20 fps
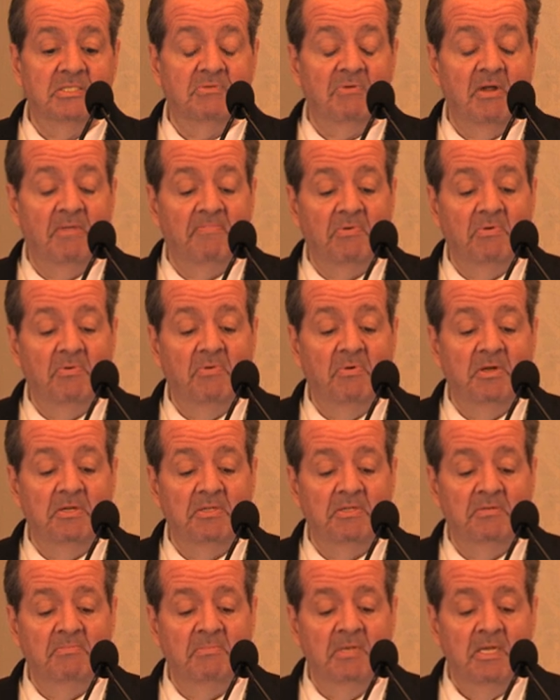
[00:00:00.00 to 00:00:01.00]
strep are one
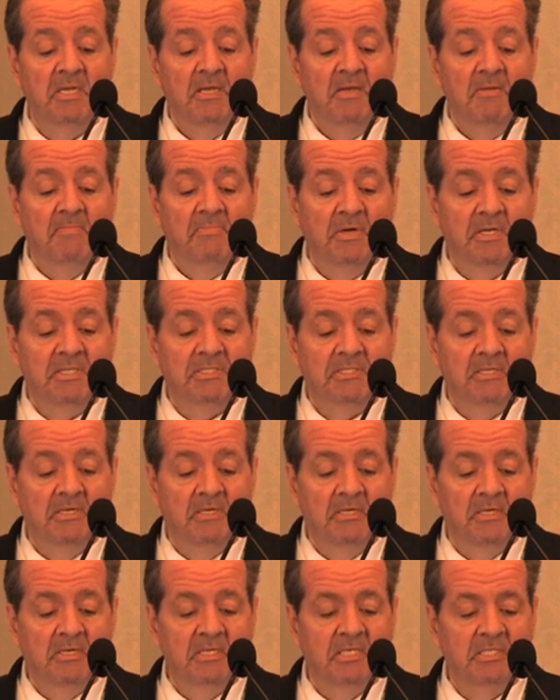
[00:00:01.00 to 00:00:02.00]
of them. But
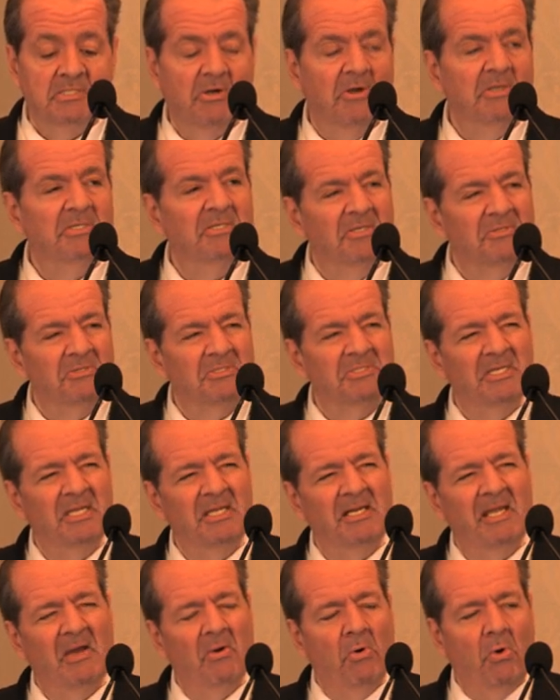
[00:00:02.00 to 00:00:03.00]
it's hard to
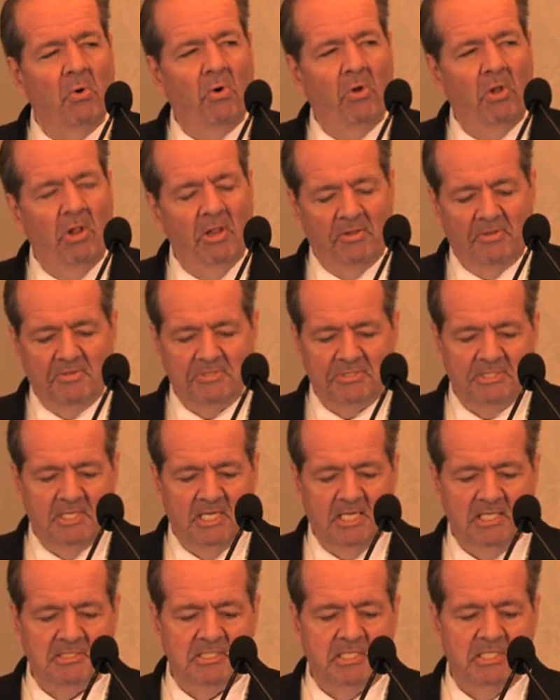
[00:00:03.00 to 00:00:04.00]
understand how all of those
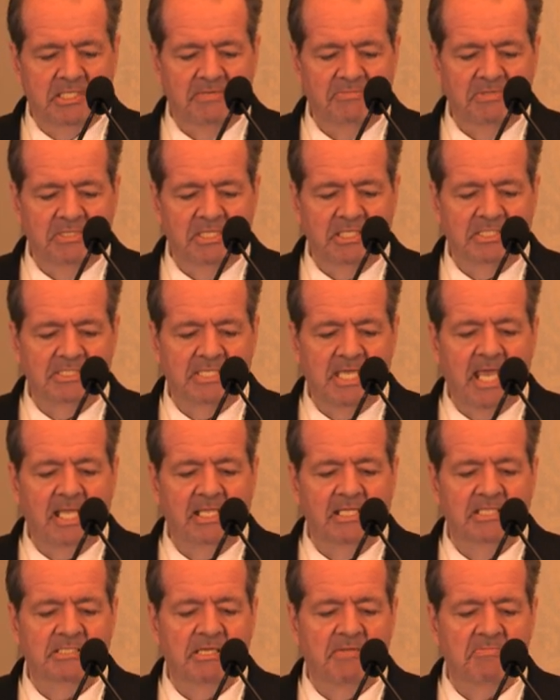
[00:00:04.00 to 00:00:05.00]
things could give you the
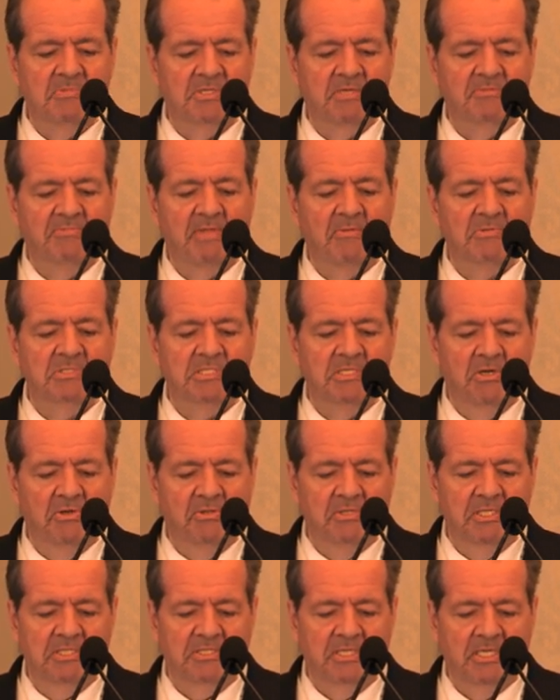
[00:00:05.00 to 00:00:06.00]
exactly same. I think that was the
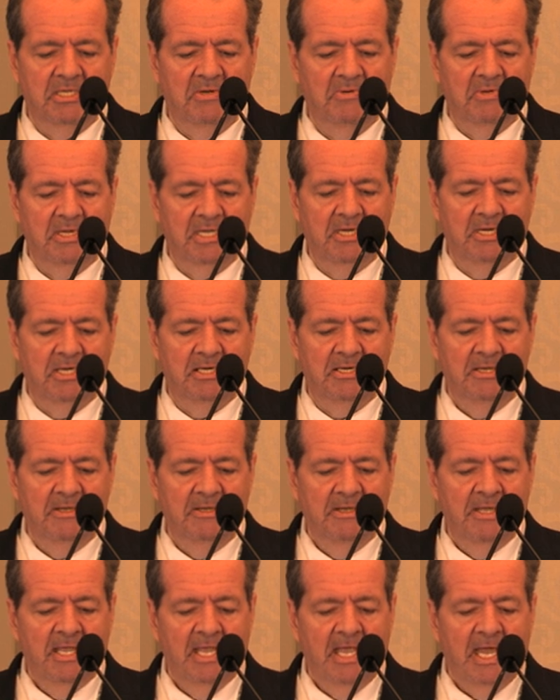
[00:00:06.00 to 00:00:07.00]
only thing going on.
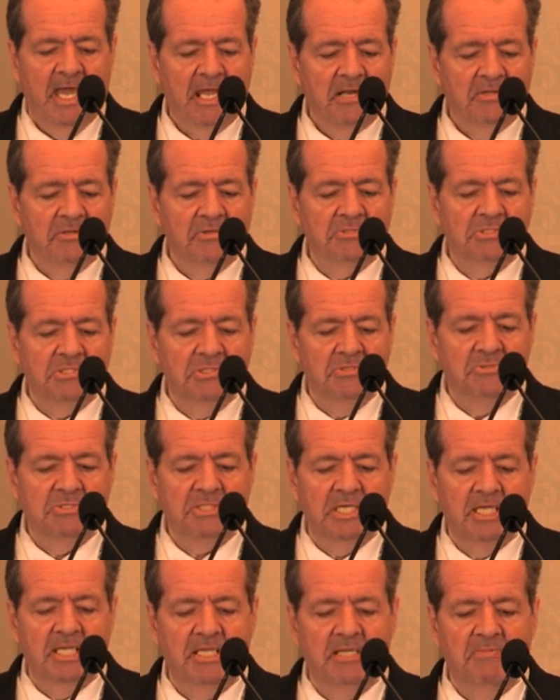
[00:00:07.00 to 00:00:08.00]
How do those huge
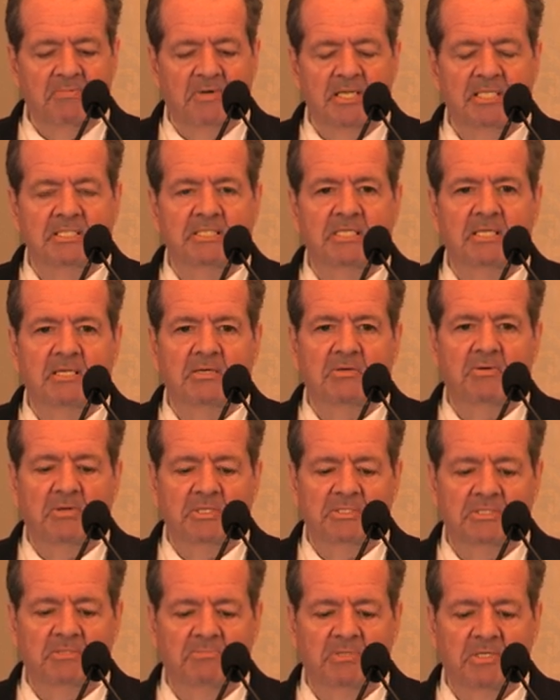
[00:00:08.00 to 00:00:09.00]
antibodies get
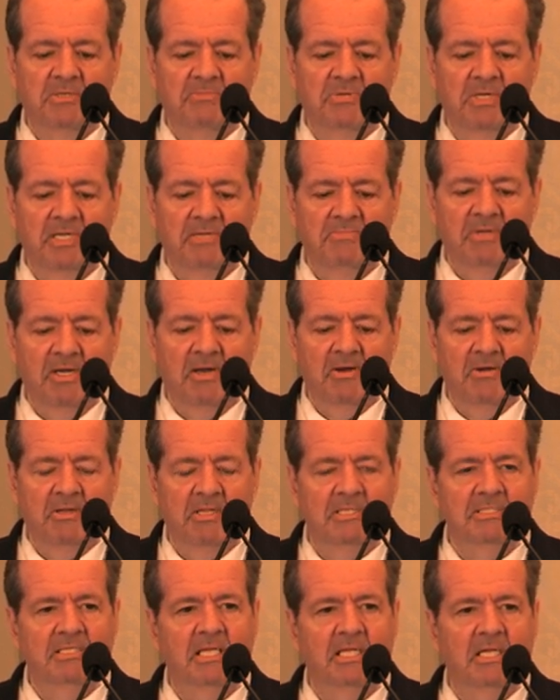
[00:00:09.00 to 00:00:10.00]
across the blood-brain barrier?
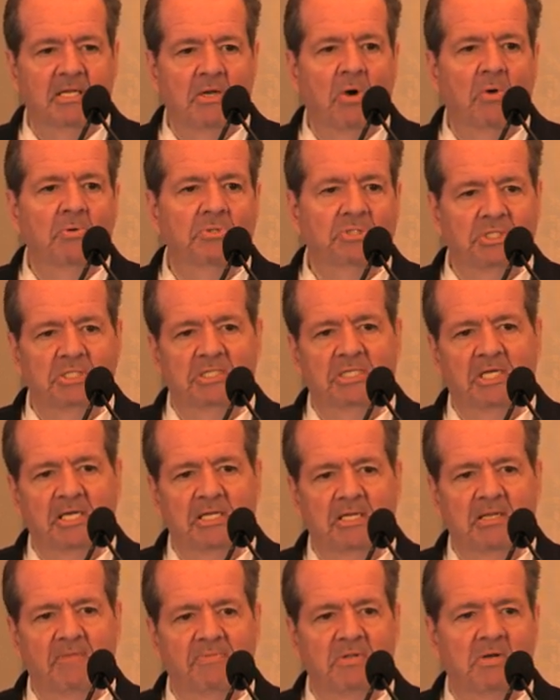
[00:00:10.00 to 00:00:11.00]
It's like an ocean
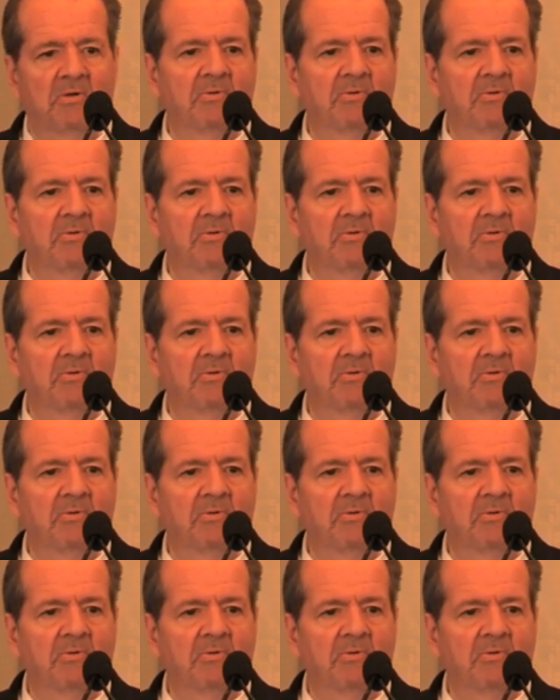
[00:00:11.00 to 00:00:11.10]
liner. If,